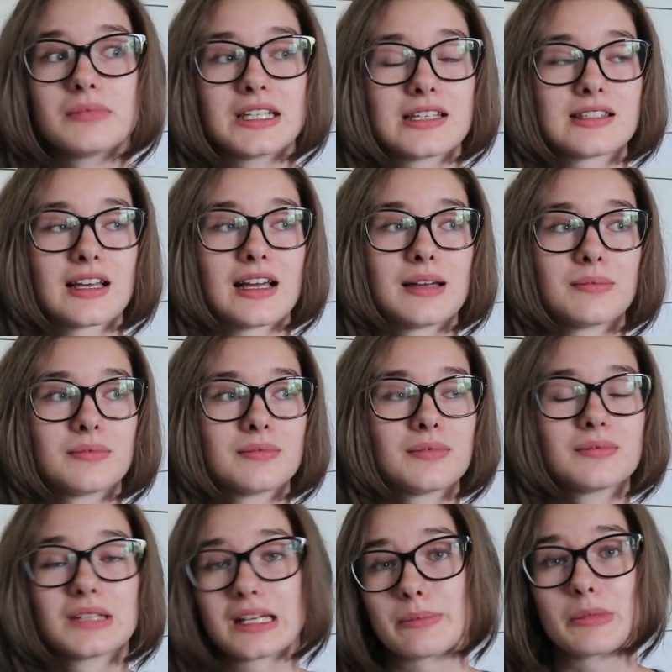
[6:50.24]
because I'm
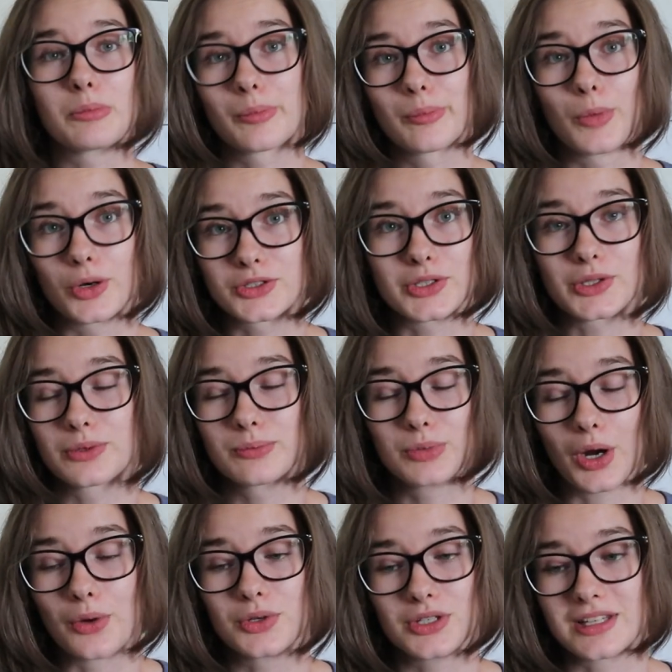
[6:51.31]
getting more
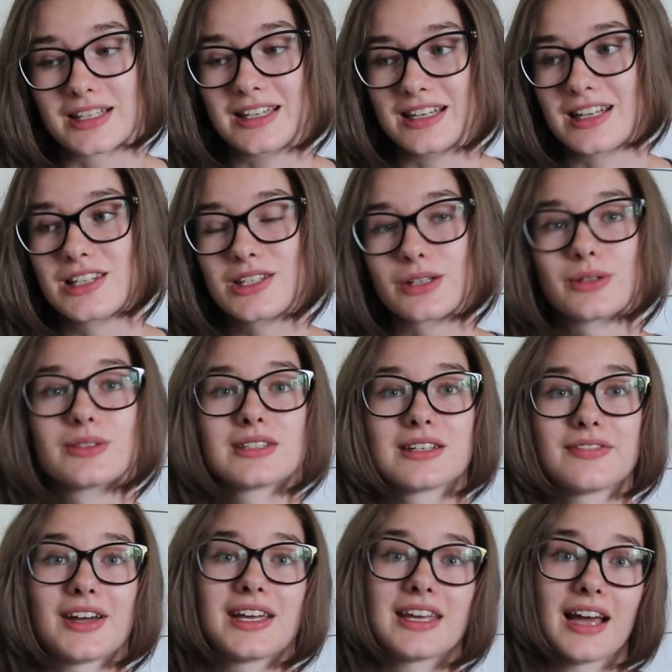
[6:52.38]
prone to the kidney stones
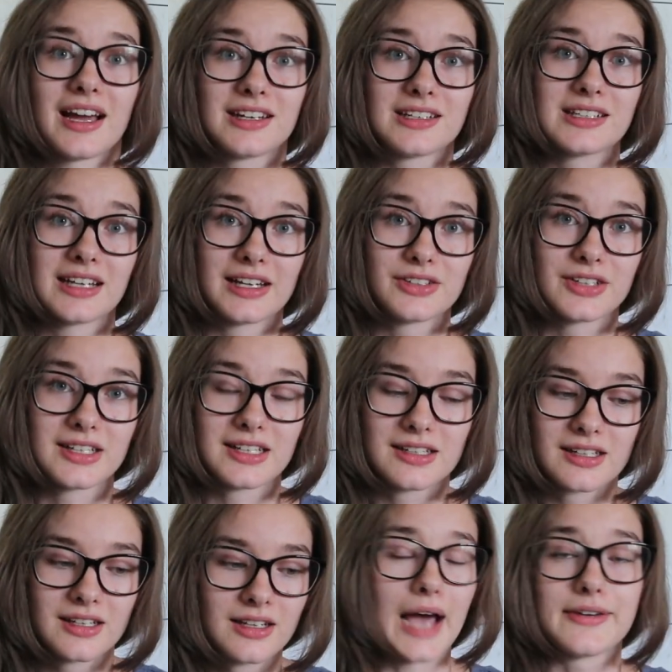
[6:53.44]
if I get
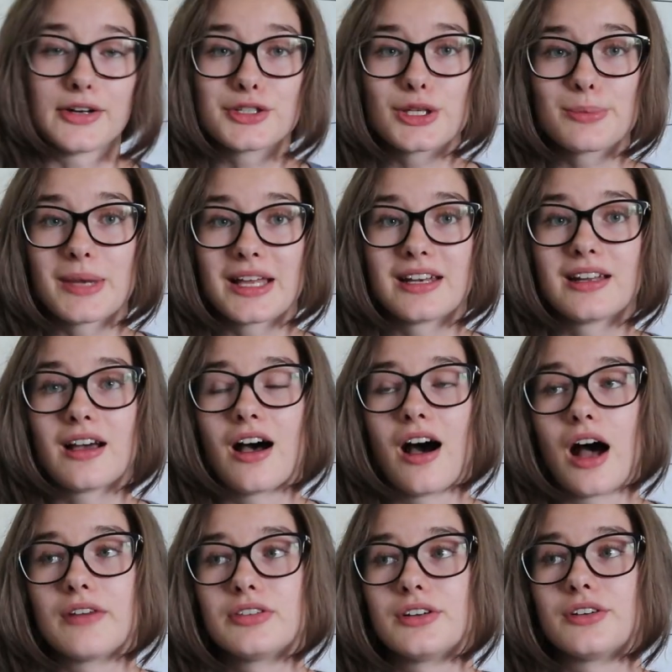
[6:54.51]
dehydrated. I've also been
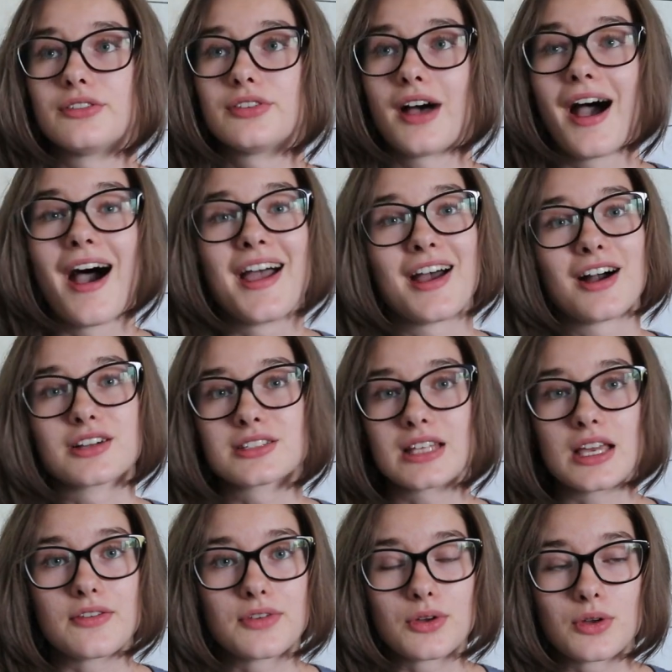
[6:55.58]
off of high
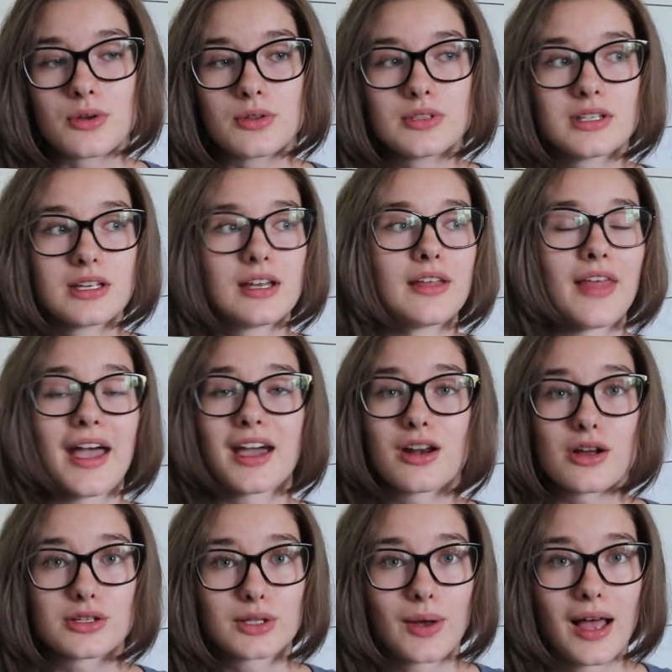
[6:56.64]
oxalate foods, that can
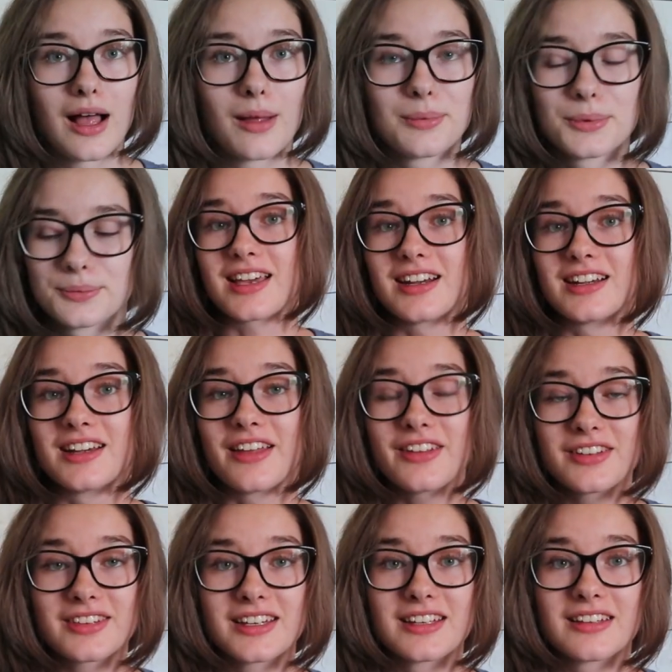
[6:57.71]
also help. And
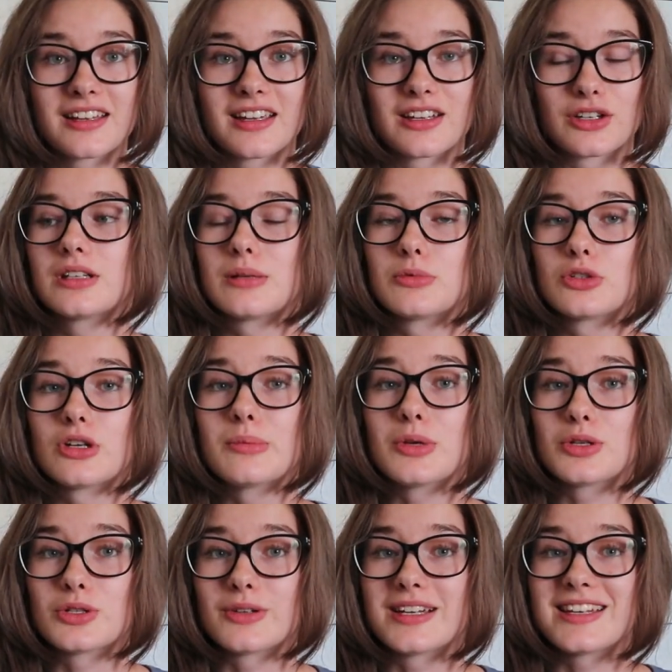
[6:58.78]
another thing that can
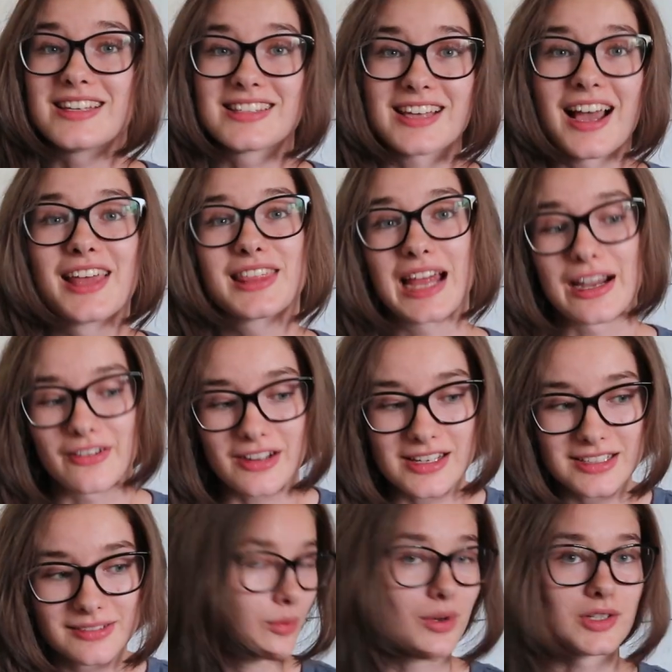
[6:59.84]
contribute to it is high
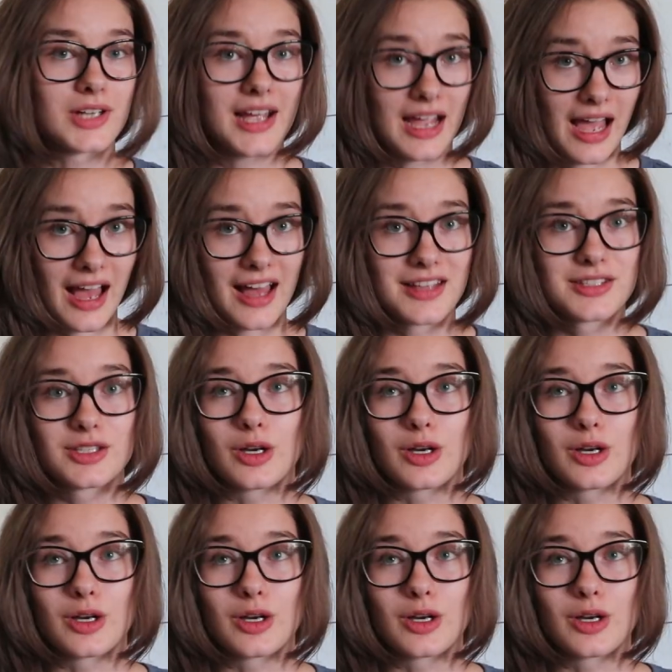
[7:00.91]
thyroid, which I had.